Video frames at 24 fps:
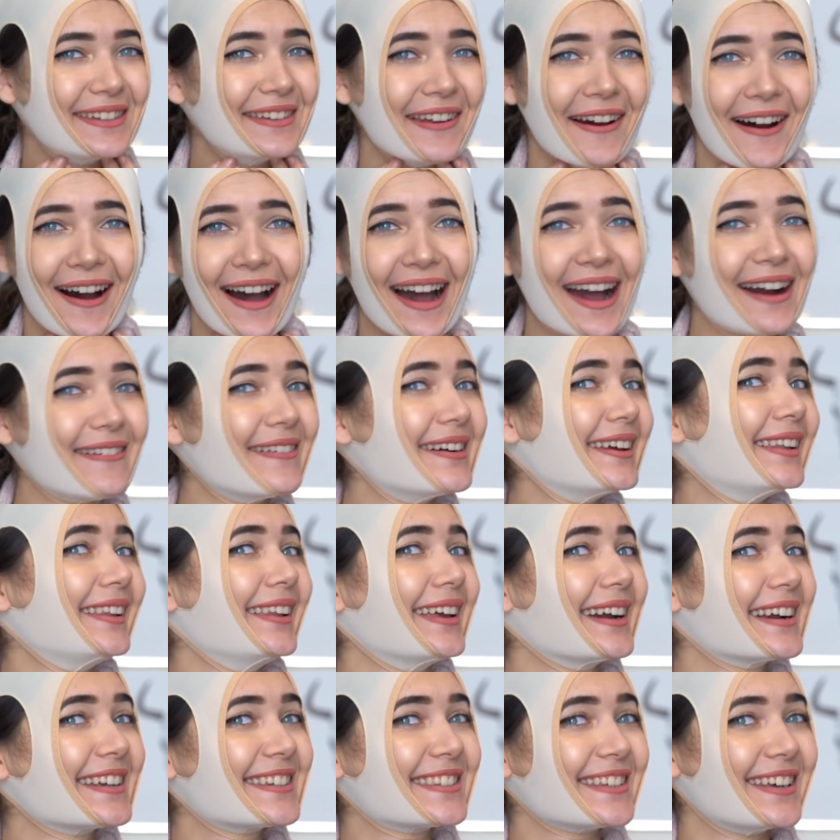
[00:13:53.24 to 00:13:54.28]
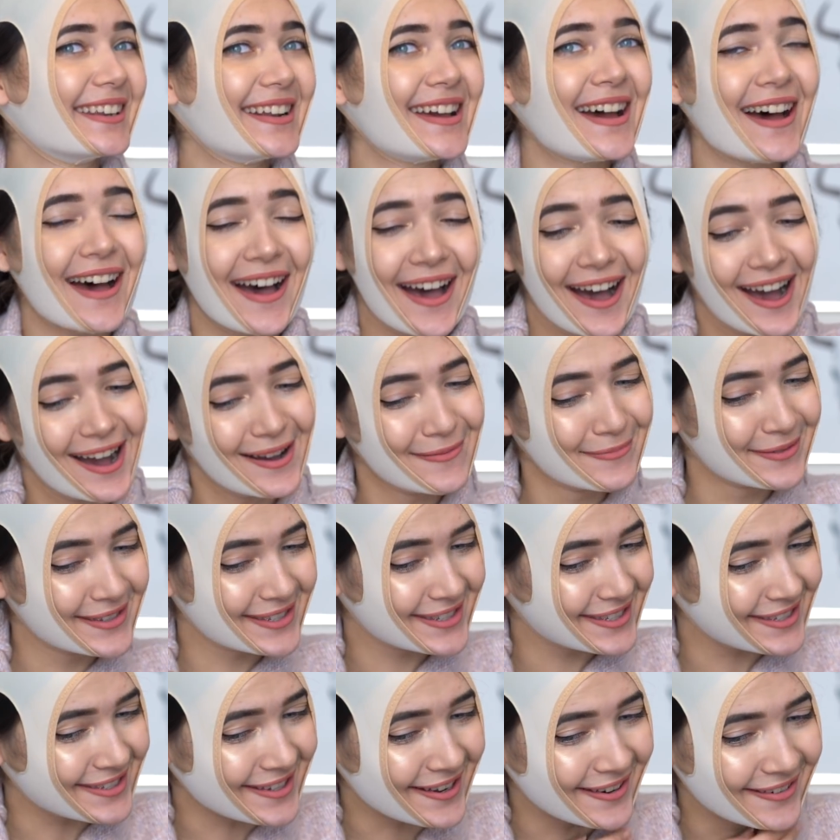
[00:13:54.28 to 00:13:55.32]
Not how it looks on her. I'm
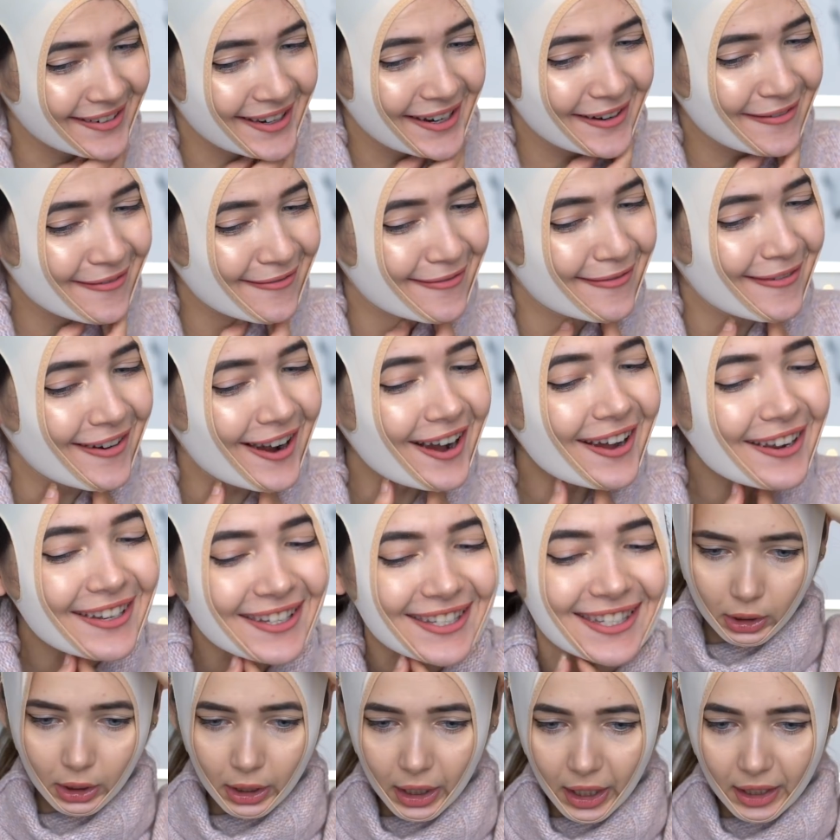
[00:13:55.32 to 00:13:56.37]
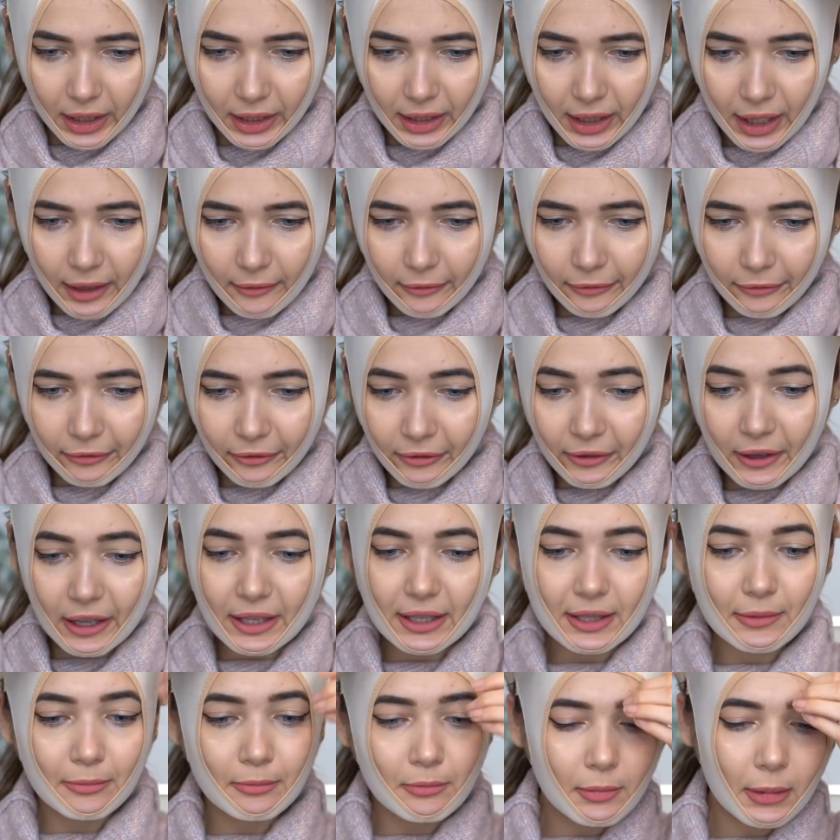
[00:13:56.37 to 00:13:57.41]
sorry, what? Okay, that
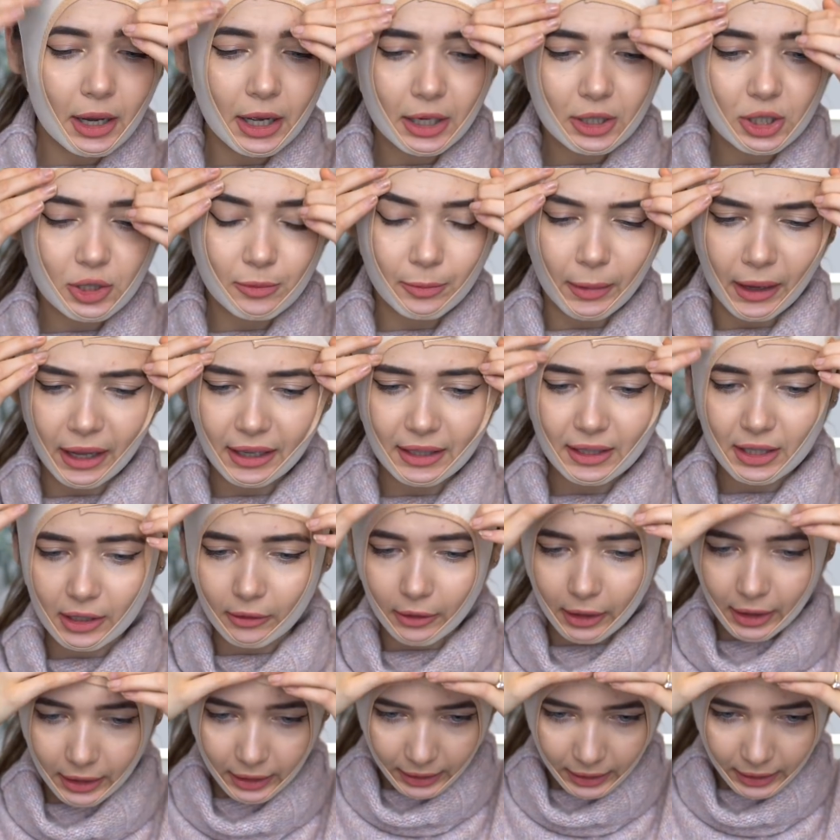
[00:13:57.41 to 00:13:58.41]
fits much better, I